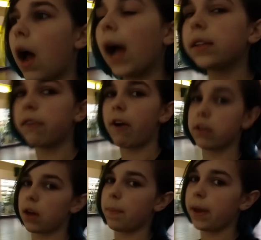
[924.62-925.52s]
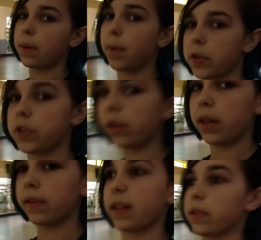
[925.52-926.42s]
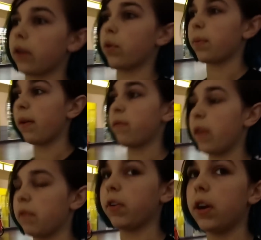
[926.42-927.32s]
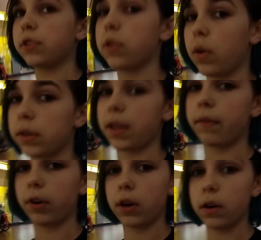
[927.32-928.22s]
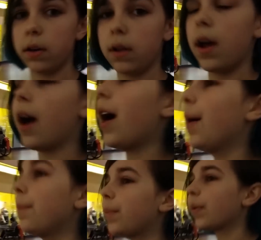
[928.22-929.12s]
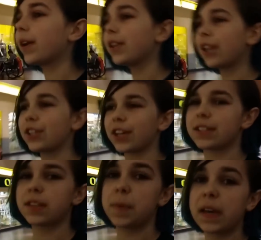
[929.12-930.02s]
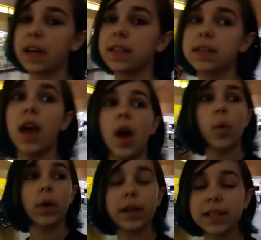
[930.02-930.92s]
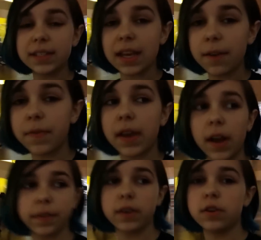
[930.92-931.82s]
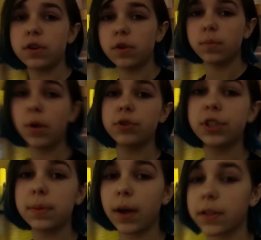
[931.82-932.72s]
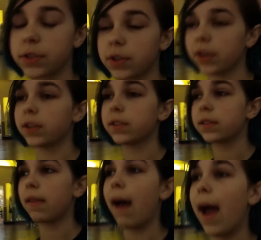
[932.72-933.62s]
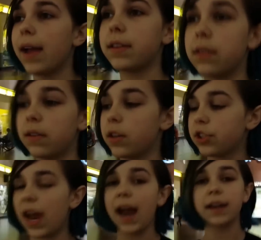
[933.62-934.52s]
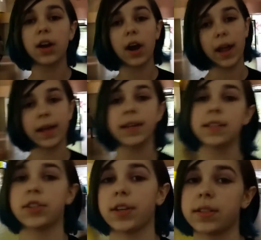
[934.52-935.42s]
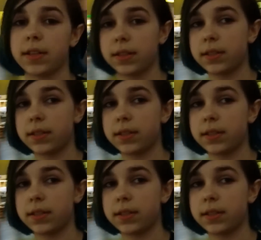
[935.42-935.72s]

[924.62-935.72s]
I love Hot Topic personally. That's like one of my favorite stores ever. But we're gonna check Justice because we're gonna see if they got the new Moshi Monsters that Chad got at his Justice.